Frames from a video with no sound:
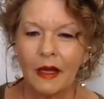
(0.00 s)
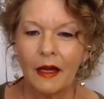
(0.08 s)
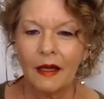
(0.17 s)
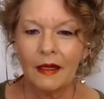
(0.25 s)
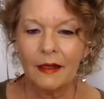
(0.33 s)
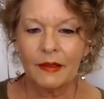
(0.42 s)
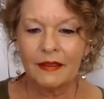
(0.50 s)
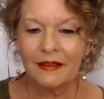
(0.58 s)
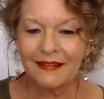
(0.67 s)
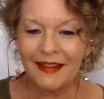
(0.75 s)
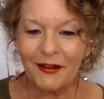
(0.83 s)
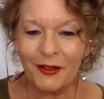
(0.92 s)
Unable.
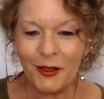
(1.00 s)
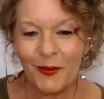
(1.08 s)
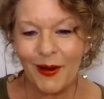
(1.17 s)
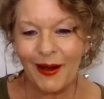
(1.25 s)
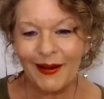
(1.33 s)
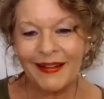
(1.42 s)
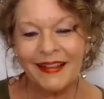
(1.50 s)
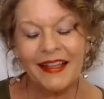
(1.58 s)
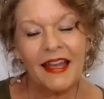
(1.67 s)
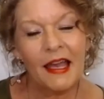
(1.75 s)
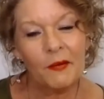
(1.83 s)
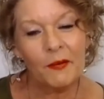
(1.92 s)
There you are.
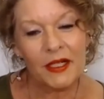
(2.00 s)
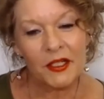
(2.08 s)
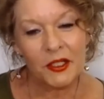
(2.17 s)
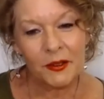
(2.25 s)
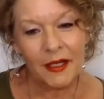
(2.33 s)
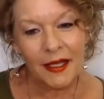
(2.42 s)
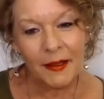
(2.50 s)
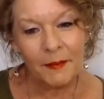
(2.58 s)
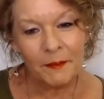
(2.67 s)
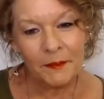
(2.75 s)
And what is your name?